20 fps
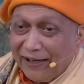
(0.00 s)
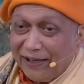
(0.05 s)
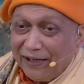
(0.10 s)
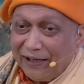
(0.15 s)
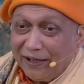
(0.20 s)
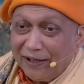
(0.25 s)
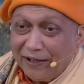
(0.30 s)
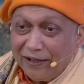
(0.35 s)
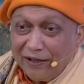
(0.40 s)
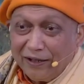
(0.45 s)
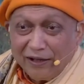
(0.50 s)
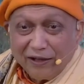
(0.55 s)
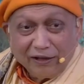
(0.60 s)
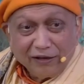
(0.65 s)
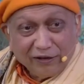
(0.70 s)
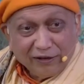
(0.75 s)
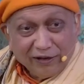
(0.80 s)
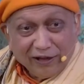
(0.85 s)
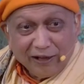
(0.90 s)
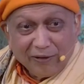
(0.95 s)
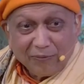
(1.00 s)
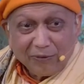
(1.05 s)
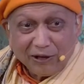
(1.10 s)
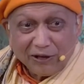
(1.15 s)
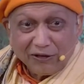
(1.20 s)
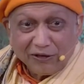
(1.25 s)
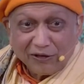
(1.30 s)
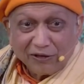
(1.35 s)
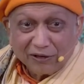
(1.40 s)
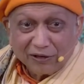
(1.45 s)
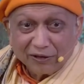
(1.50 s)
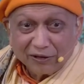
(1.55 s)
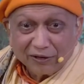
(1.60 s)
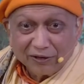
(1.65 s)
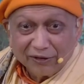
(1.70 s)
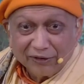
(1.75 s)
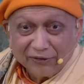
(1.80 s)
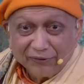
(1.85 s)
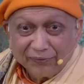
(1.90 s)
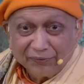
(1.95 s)
And then these
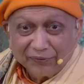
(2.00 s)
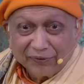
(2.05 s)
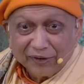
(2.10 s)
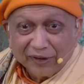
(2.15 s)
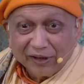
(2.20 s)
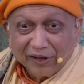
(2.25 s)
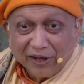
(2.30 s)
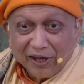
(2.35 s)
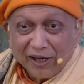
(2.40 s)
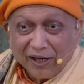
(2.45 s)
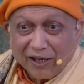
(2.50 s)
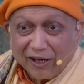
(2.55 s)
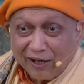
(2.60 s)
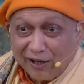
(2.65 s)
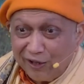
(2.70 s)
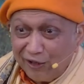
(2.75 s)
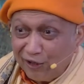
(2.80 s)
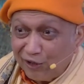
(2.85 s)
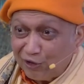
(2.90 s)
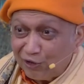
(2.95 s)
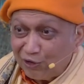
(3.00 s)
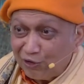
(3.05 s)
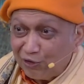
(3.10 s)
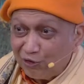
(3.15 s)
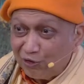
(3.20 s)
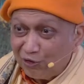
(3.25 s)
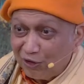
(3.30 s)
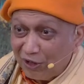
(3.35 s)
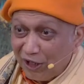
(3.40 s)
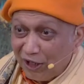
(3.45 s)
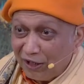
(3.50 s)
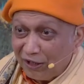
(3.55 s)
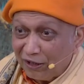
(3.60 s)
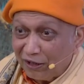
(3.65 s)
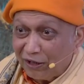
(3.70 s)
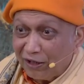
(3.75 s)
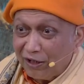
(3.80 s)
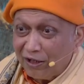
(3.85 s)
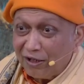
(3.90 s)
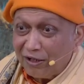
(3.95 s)
demons, they understood
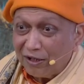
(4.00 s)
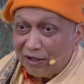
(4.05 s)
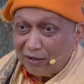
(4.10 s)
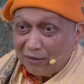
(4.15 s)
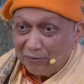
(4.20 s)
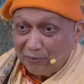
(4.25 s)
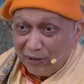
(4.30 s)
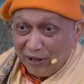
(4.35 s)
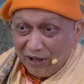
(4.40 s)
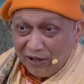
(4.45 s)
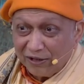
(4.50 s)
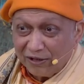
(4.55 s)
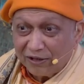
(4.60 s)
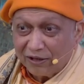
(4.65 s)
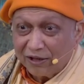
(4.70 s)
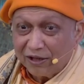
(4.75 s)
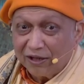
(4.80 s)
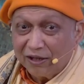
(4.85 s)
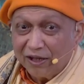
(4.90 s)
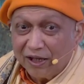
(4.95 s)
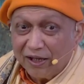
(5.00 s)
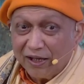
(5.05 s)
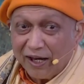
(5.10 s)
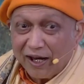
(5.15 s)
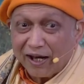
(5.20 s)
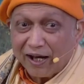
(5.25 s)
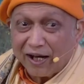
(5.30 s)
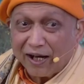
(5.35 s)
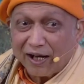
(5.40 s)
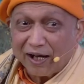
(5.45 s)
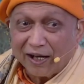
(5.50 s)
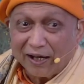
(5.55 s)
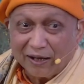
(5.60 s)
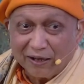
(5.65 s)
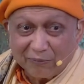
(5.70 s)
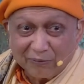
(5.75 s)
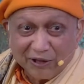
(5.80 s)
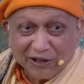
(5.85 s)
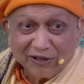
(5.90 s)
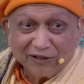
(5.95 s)
that the means
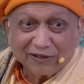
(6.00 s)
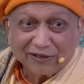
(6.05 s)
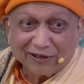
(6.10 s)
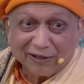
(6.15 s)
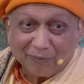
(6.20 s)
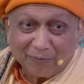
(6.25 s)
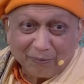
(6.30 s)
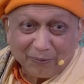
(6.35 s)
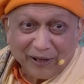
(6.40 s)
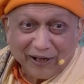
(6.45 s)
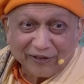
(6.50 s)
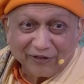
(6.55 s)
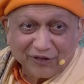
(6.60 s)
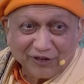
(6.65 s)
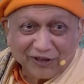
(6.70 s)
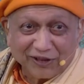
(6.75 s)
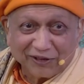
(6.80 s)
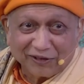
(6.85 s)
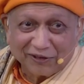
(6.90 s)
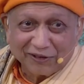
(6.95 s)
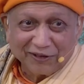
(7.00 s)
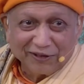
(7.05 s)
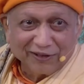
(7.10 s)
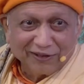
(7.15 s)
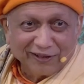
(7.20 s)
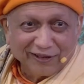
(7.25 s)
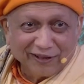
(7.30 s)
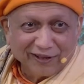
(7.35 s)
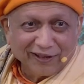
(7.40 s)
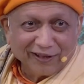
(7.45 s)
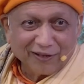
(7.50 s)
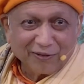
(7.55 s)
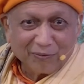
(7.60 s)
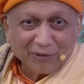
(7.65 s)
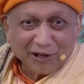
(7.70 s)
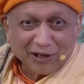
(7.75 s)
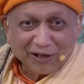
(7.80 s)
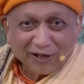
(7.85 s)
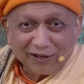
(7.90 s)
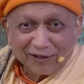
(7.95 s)
daya, means compassion,
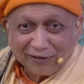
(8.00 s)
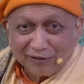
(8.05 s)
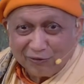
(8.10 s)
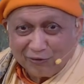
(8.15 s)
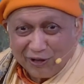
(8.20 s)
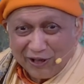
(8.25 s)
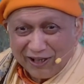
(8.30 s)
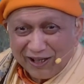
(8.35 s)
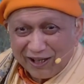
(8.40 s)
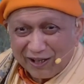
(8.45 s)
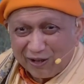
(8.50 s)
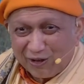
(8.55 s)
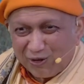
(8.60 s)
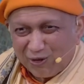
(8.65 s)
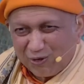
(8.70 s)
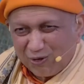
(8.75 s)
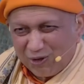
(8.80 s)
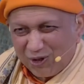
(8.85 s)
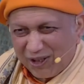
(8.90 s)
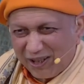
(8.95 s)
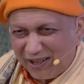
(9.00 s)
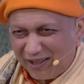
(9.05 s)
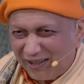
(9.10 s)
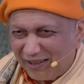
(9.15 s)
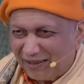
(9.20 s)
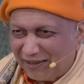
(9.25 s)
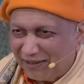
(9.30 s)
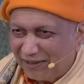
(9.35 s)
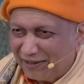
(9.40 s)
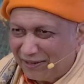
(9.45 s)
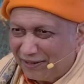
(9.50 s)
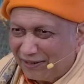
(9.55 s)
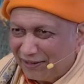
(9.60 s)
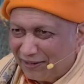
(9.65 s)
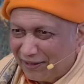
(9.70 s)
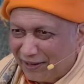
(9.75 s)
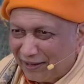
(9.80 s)
yeah, because we are cruel.